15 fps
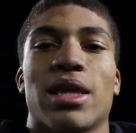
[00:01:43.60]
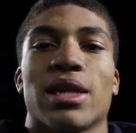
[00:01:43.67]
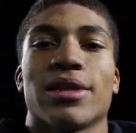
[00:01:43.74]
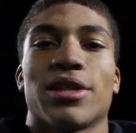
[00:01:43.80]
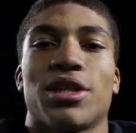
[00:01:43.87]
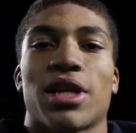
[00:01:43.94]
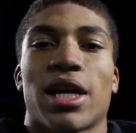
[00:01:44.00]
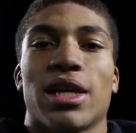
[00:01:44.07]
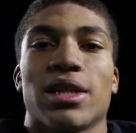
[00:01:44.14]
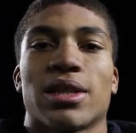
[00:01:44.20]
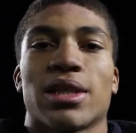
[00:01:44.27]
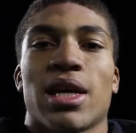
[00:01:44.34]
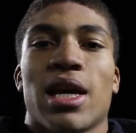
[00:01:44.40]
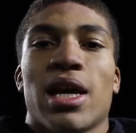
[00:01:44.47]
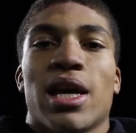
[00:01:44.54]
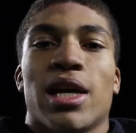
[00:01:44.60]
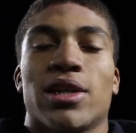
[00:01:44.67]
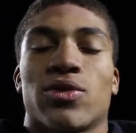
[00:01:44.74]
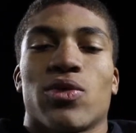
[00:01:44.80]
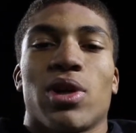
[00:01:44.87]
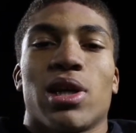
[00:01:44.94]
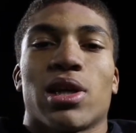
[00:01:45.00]
I think Chase
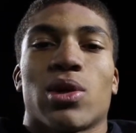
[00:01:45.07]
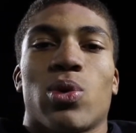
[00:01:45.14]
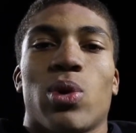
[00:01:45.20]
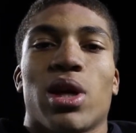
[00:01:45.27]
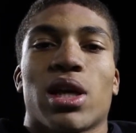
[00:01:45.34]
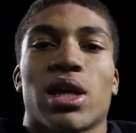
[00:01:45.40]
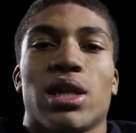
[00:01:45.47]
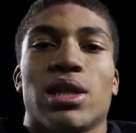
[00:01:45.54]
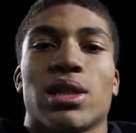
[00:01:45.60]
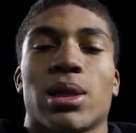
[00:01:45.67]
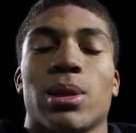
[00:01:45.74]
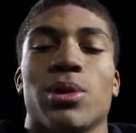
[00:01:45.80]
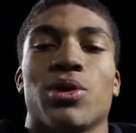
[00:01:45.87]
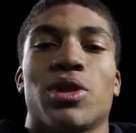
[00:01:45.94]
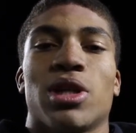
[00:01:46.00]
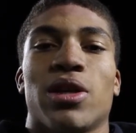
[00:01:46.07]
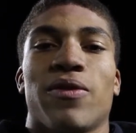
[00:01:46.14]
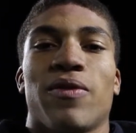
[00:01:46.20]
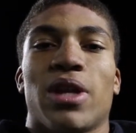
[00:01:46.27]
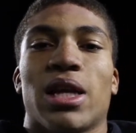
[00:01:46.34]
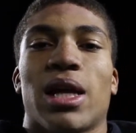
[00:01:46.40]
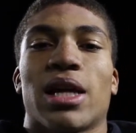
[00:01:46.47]
is really quick and he's
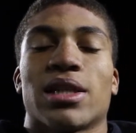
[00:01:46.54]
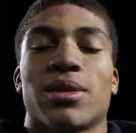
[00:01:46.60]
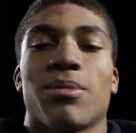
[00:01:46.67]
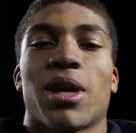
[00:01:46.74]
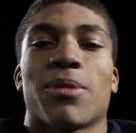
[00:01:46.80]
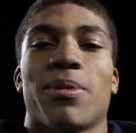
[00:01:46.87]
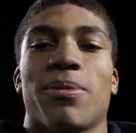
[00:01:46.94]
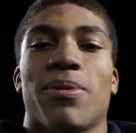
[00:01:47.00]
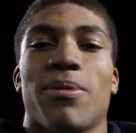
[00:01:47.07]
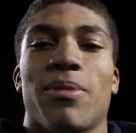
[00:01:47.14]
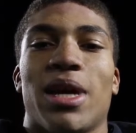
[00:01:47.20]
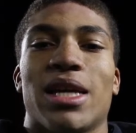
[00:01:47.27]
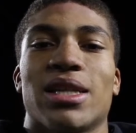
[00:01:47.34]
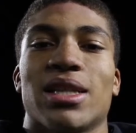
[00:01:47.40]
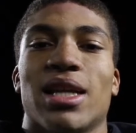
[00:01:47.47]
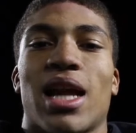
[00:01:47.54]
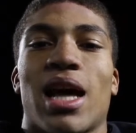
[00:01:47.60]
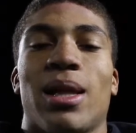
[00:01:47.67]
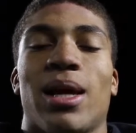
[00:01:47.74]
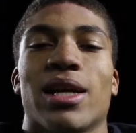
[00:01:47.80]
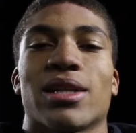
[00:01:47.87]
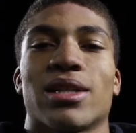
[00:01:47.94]
elusive and he likes to make people miss. And
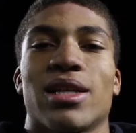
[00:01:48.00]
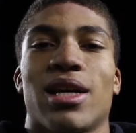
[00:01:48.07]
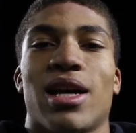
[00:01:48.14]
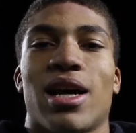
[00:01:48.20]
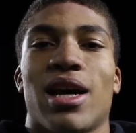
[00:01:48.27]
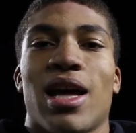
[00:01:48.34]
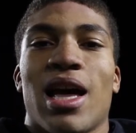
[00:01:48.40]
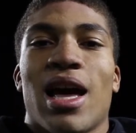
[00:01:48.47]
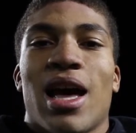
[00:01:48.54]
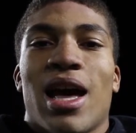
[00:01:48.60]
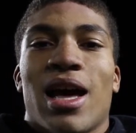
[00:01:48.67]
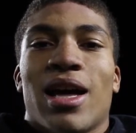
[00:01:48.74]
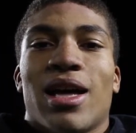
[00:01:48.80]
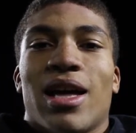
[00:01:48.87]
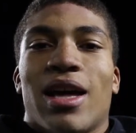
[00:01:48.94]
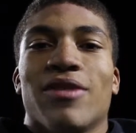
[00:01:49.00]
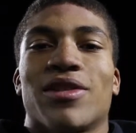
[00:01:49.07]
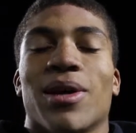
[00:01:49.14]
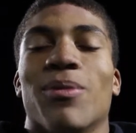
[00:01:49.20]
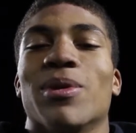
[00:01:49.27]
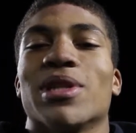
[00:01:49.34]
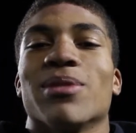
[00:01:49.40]
I like to, if
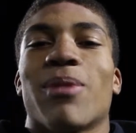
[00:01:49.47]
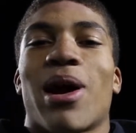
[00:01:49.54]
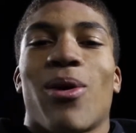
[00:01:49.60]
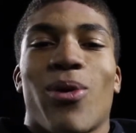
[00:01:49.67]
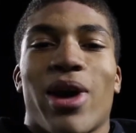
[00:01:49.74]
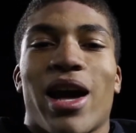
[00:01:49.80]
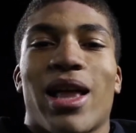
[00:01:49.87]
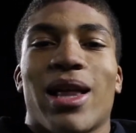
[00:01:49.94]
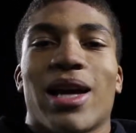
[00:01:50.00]
someone's in my way, I